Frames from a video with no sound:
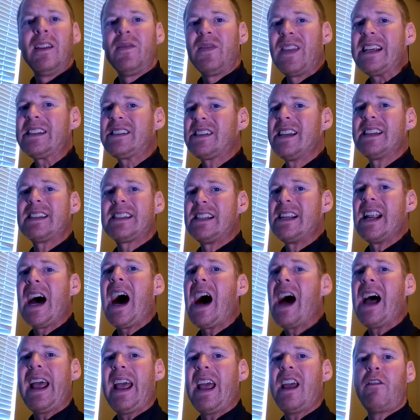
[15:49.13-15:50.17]
This is
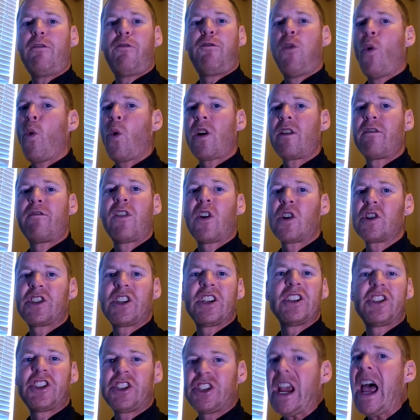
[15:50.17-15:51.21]
not a Ford
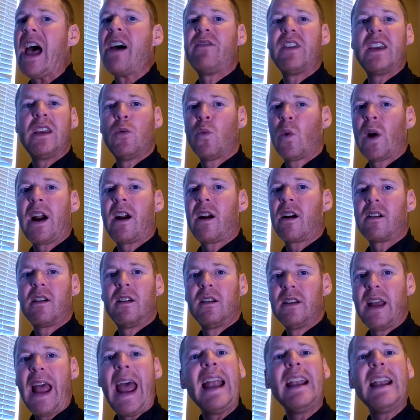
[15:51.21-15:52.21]
versus Chevy where